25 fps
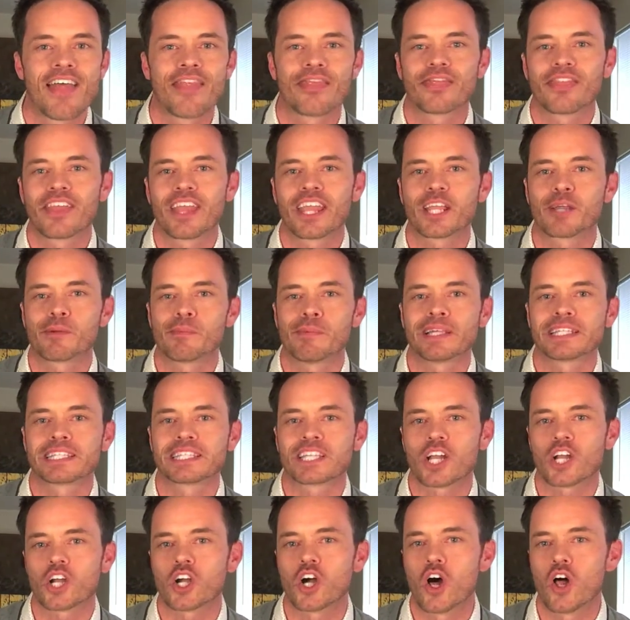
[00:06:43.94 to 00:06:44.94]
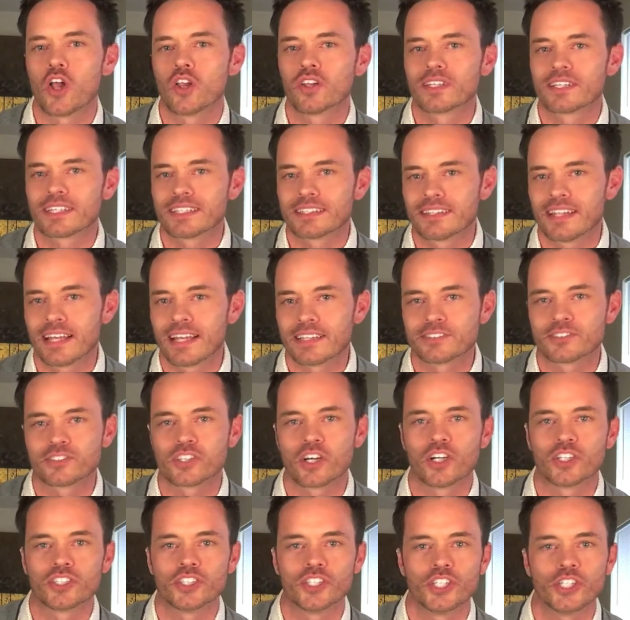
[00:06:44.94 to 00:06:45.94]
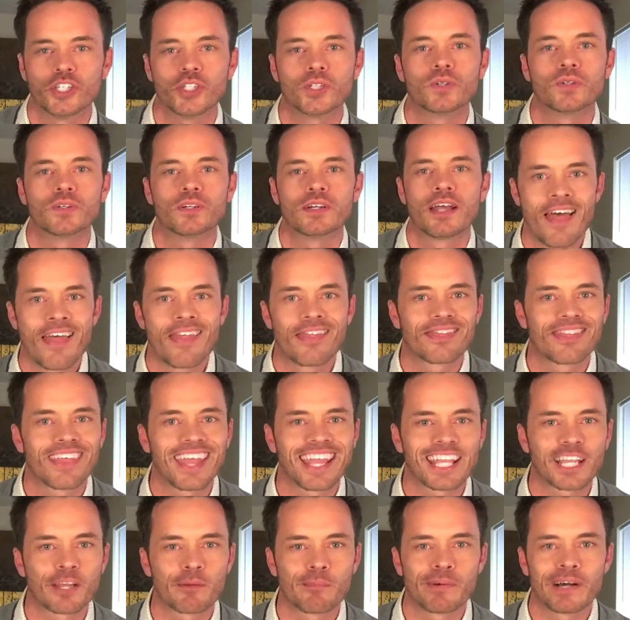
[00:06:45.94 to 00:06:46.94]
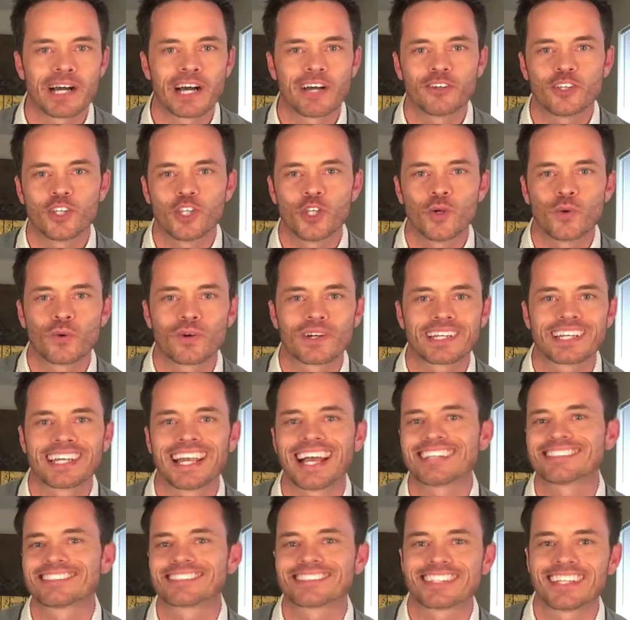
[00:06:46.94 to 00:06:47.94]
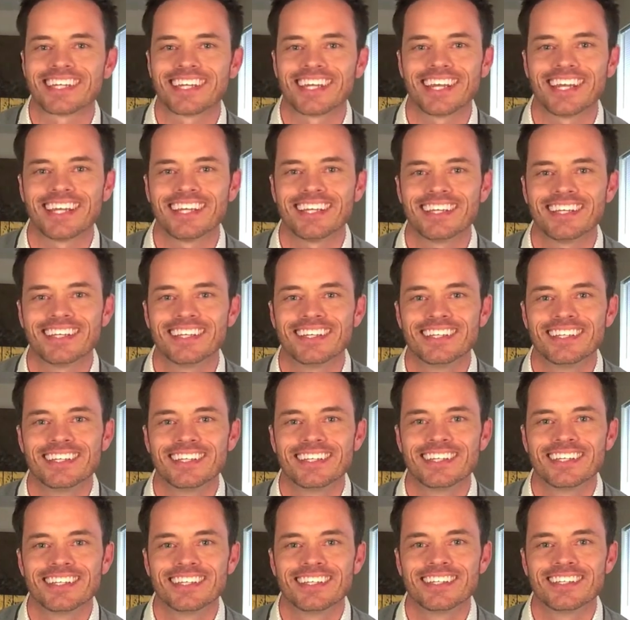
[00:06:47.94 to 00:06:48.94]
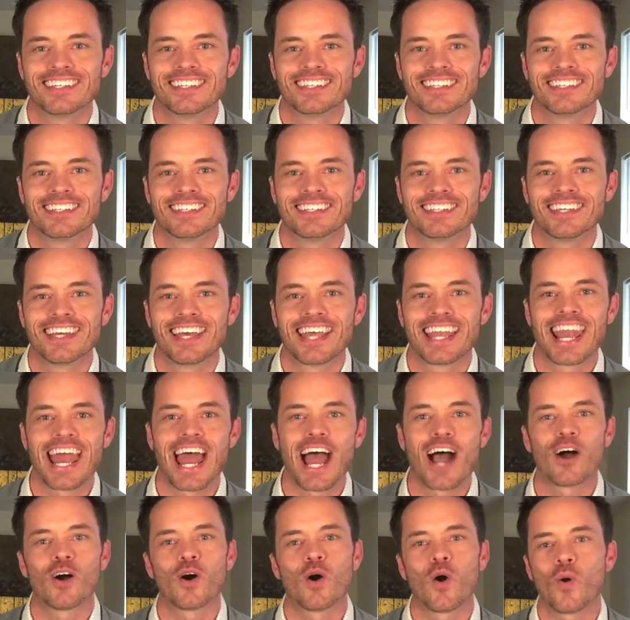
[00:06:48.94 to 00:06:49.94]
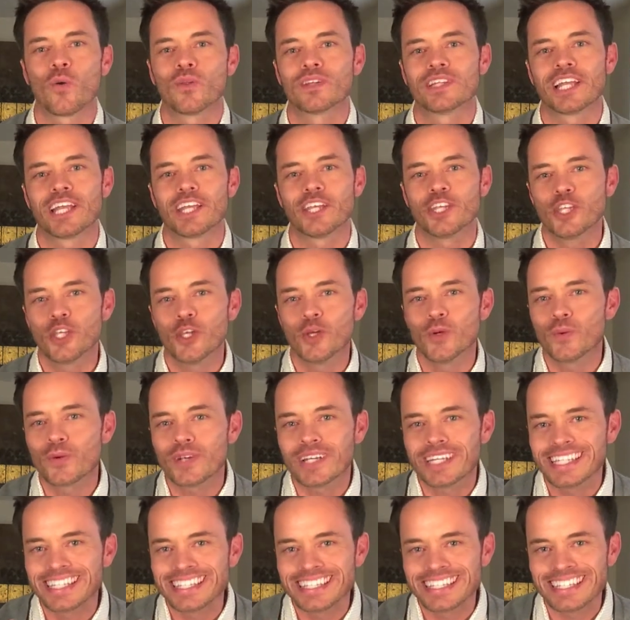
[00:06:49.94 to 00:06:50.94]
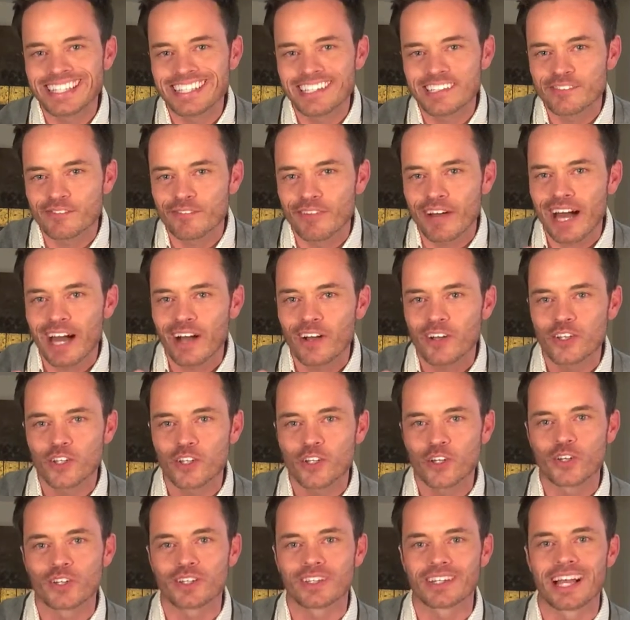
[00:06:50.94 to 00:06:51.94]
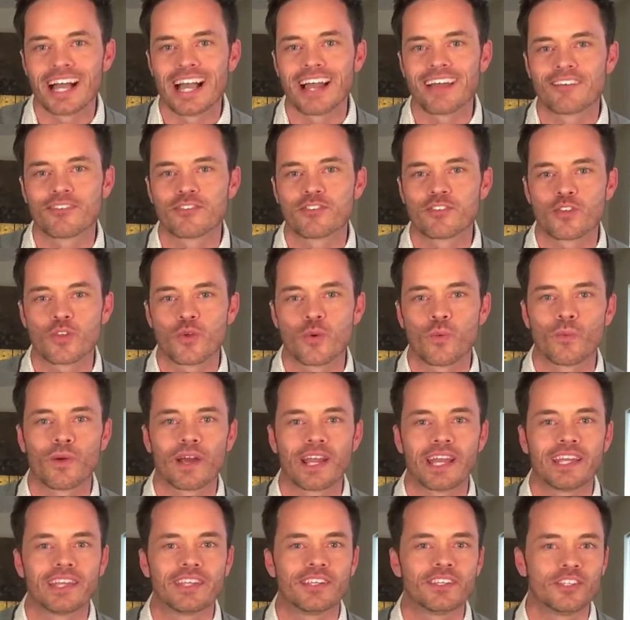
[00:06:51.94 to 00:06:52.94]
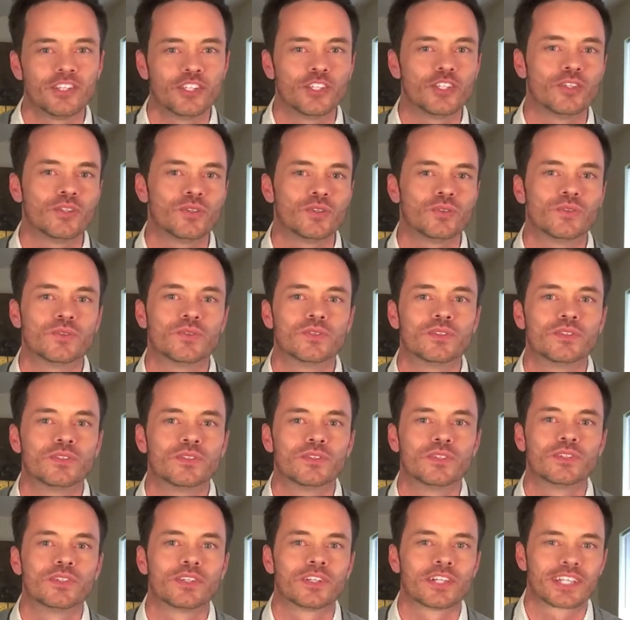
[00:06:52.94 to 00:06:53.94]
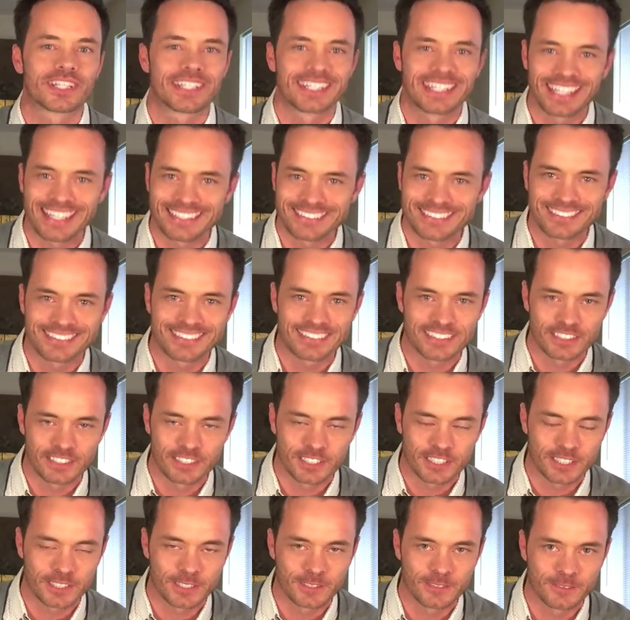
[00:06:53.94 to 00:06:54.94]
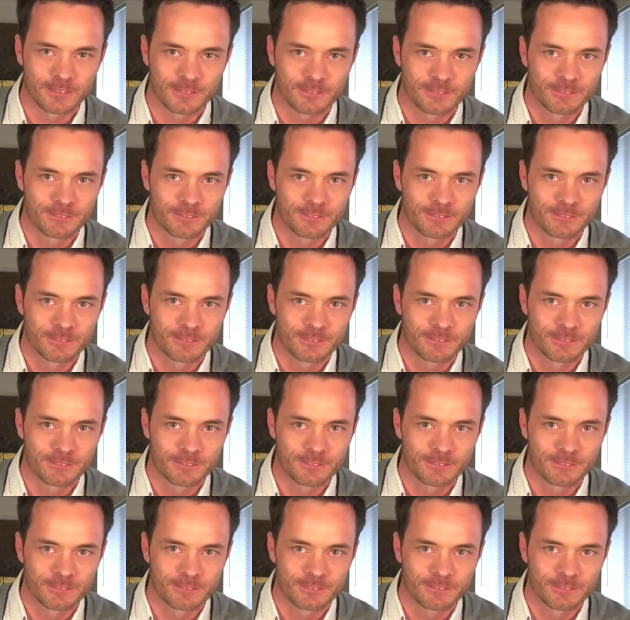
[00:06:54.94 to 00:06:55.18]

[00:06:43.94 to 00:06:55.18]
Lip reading: Think about the calling that's on you. Think about your destiny. And how only you can live out your life the way you are destined to.